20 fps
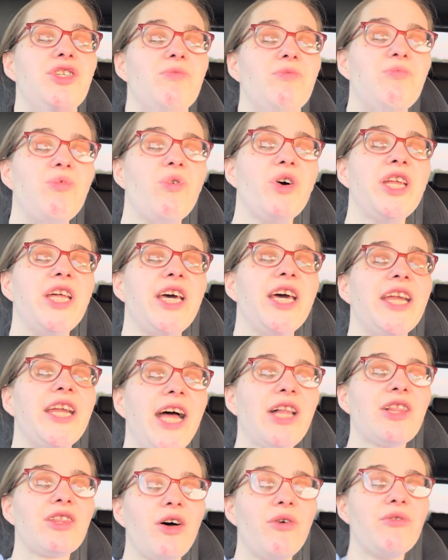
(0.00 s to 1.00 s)
you point it and
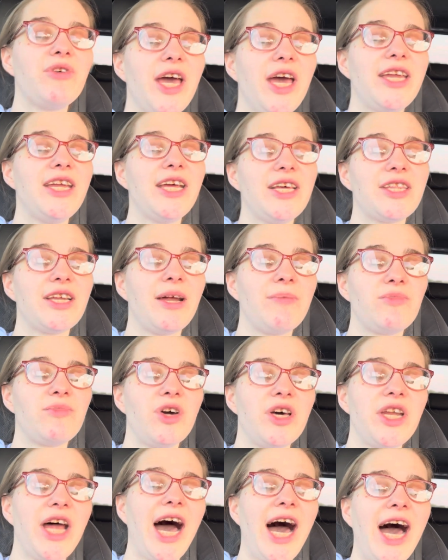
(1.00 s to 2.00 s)
I locate it, then I'm
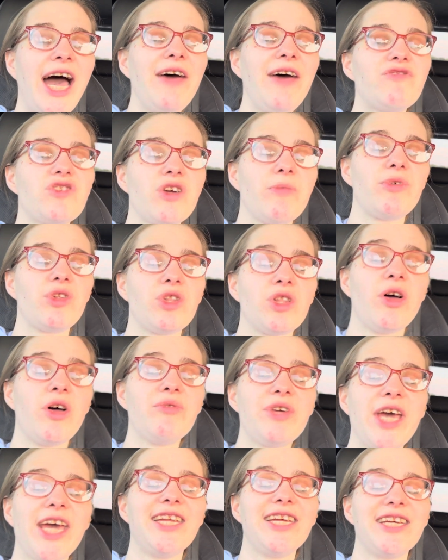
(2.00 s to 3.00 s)
good. I have trouble
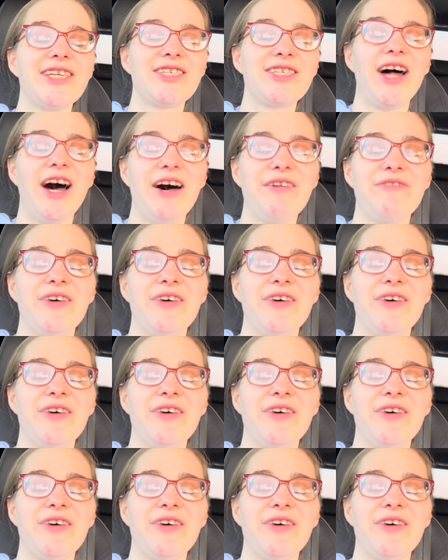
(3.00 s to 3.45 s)
locating stuff.